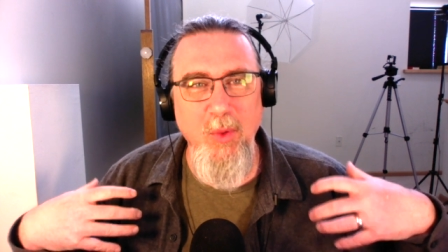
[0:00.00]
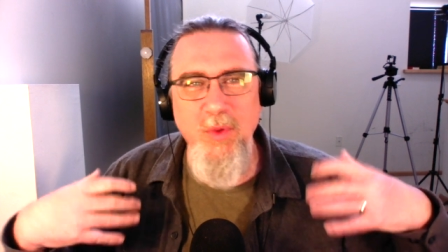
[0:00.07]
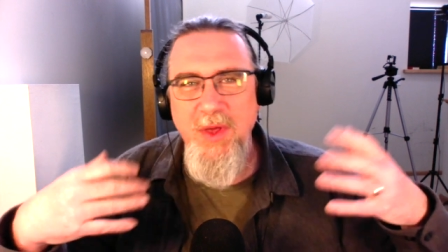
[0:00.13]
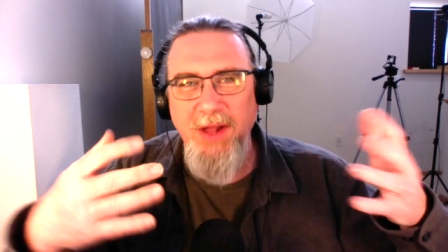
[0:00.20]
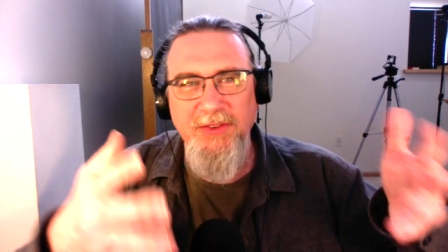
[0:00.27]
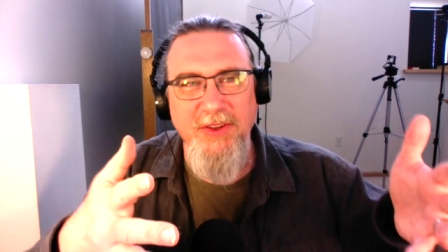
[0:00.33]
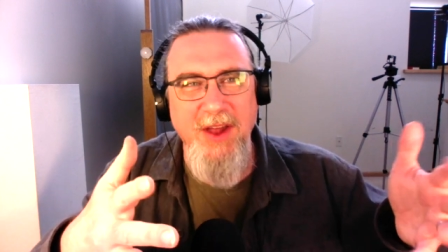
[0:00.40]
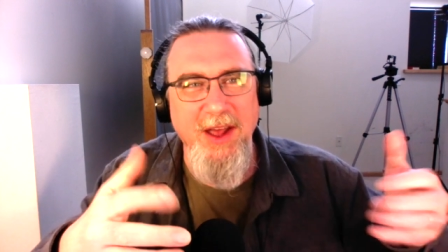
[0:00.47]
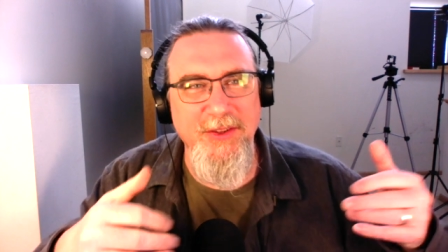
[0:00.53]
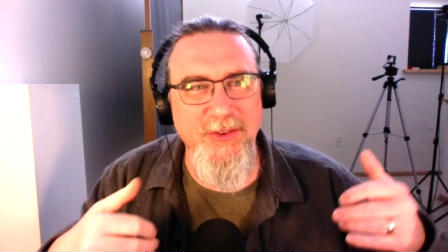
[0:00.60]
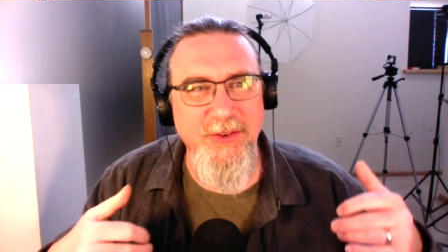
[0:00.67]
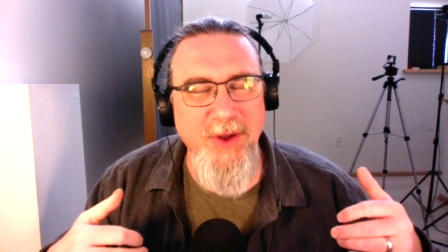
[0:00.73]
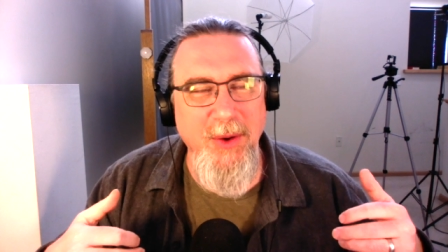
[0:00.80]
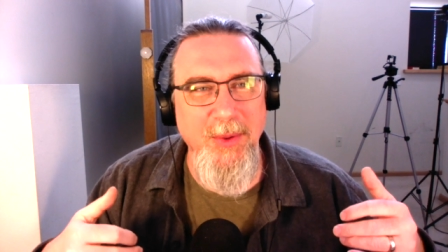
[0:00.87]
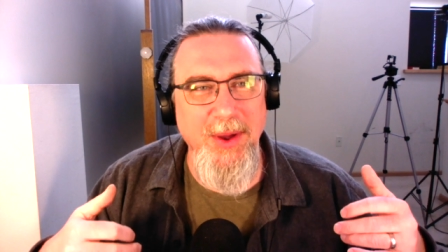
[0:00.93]
oh, that's not
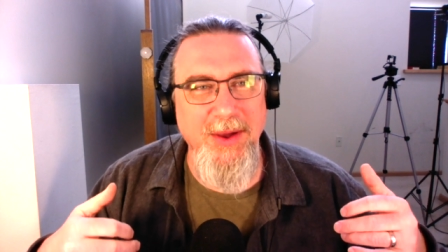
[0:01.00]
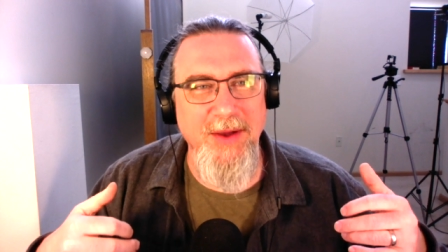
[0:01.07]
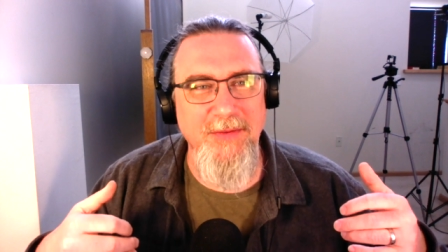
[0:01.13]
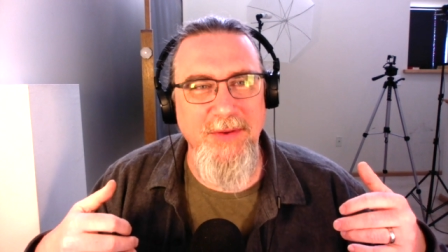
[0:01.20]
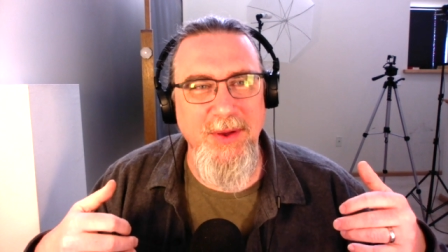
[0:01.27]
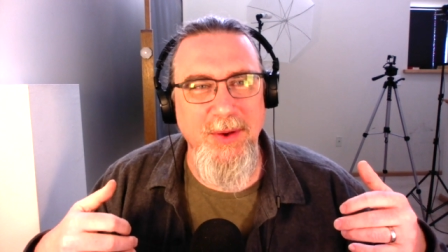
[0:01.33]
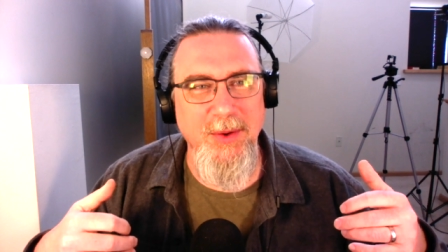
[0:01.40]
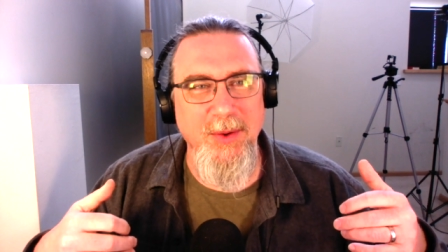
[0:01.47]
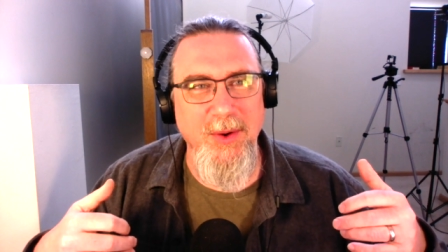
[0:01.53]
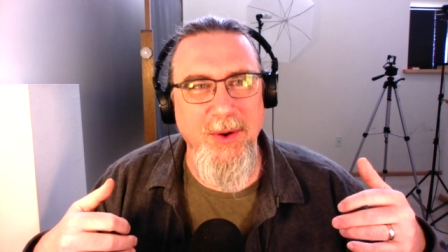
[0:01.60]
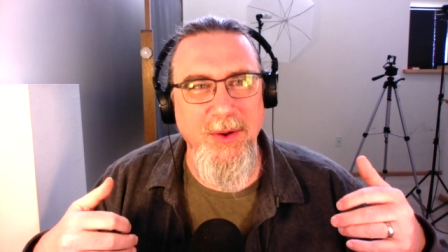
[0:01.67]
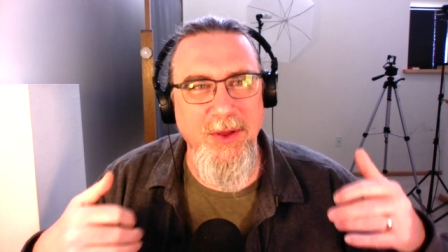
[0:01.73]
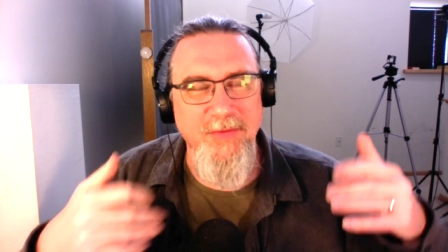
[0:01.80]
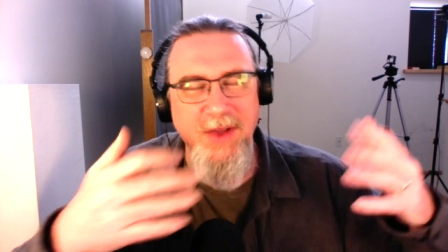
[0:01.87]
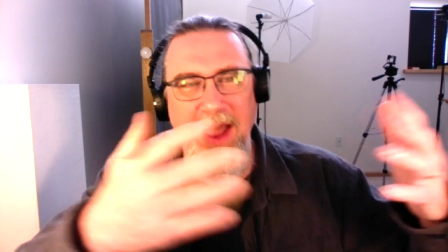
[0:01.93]
Stoic of you,
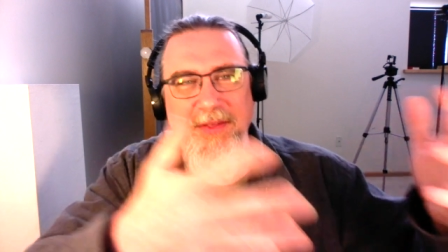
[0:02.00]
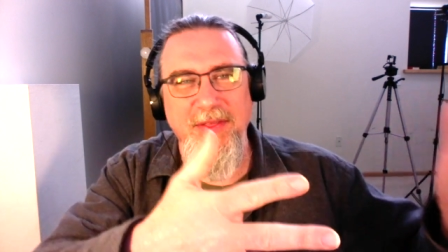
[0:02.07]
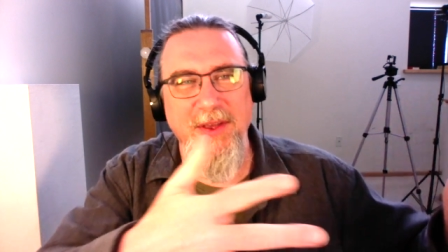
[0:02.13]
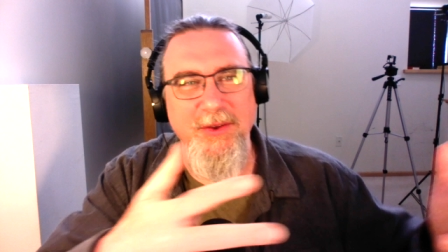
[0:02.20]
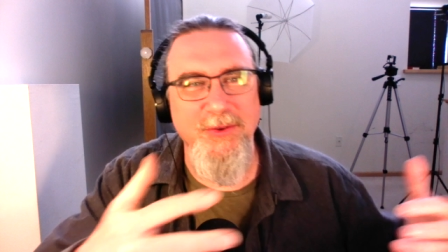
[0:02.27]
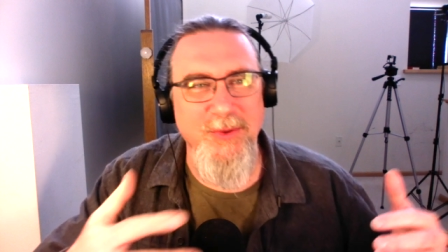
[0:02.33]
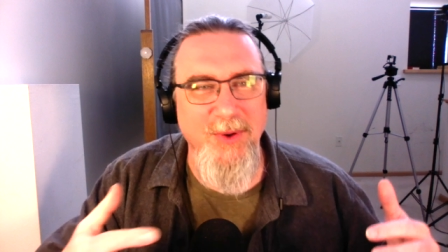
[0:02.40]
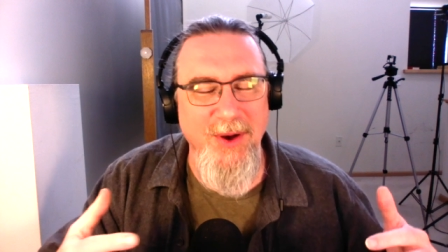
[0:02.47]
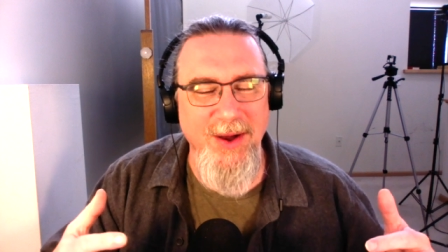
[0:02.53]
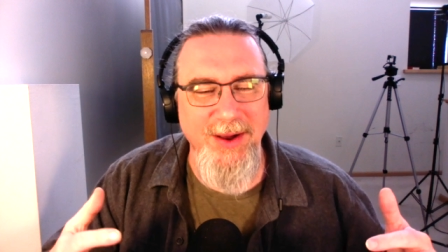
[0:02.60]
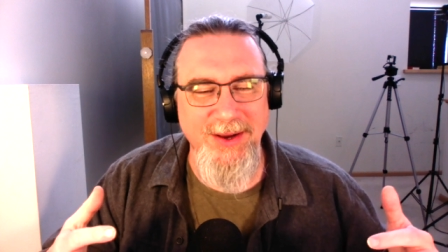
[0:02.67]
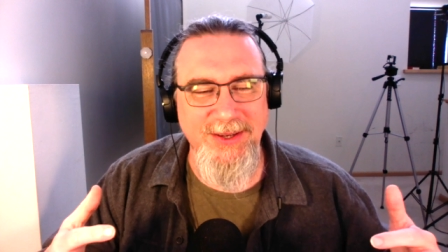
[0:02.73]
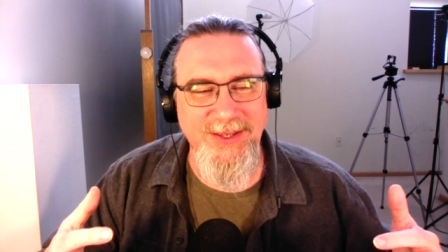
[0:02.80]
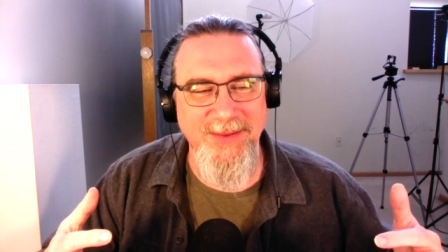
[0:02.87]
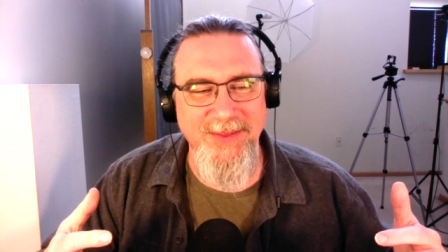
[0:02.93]
or you've got things
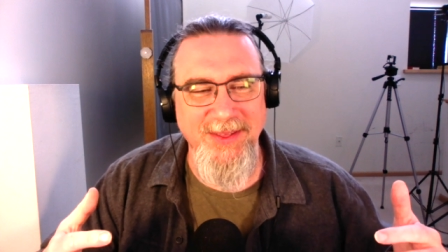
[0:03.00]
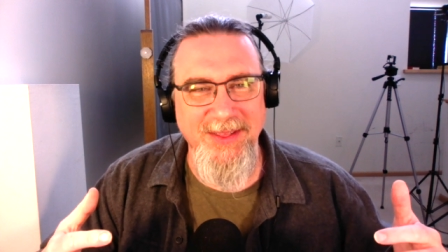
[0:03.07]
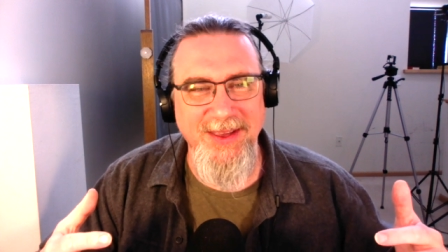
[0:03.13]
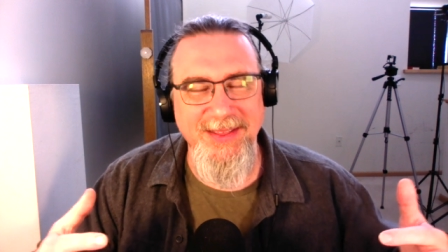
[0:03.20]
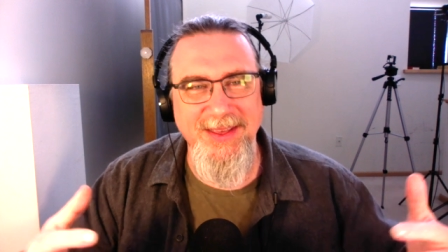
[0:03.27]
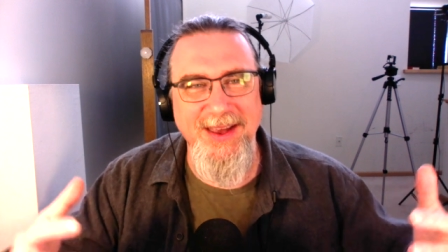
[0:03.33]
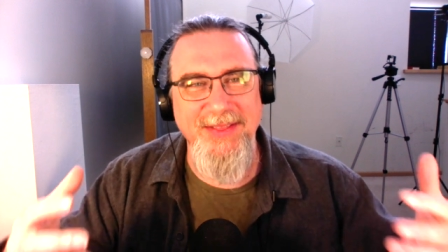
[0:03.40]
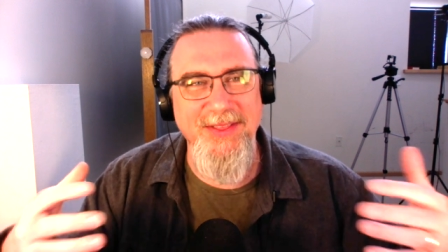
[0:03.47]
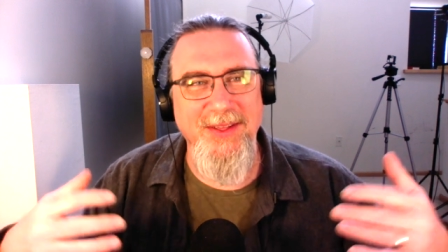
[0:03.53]
wrong or something like that,